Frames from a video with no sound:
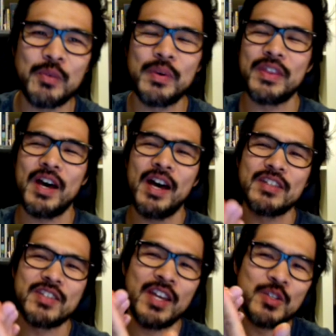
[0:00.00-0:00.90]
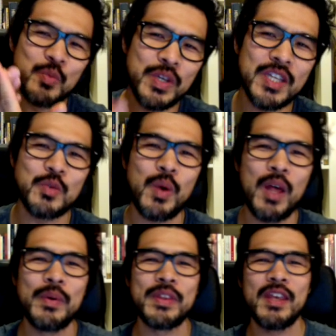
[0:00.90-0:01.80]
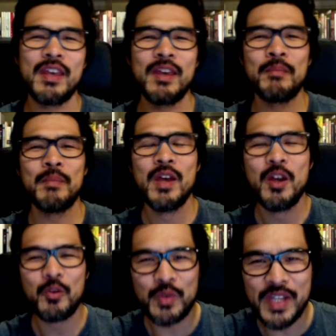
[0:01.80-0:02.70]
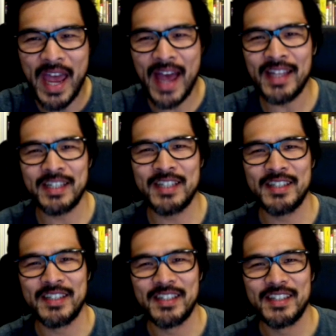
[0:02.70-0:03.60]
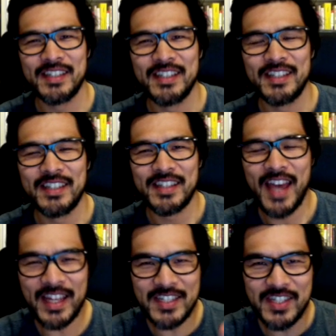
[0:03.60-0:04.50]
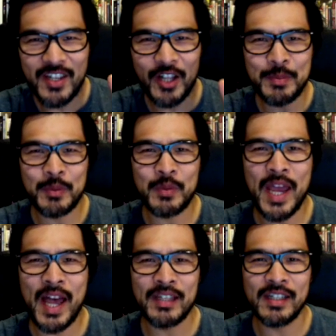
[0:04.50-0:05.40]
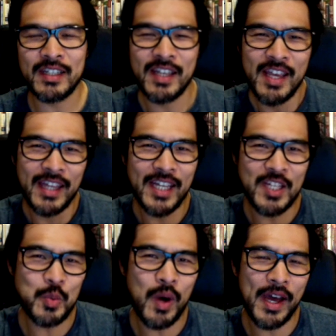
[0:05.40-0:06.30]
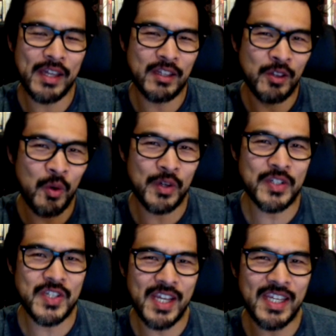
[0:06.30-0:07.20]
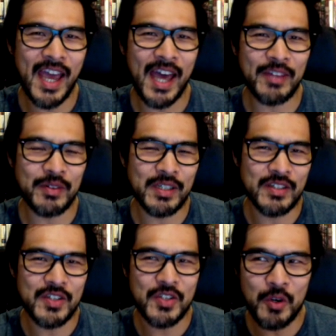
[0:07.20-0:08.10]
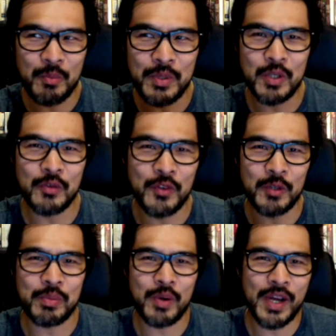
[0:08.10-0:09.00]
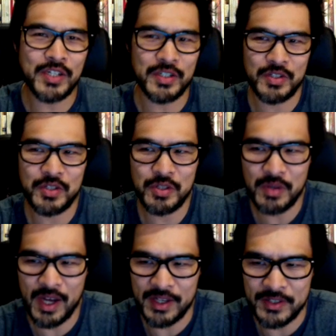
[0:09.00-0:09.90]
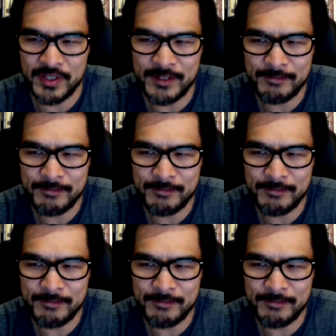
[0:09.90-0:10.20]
with us as we dwell with him, reality. That's the ultimate reality, and that's why Lord's Day gathering is so beautiful and precious to us.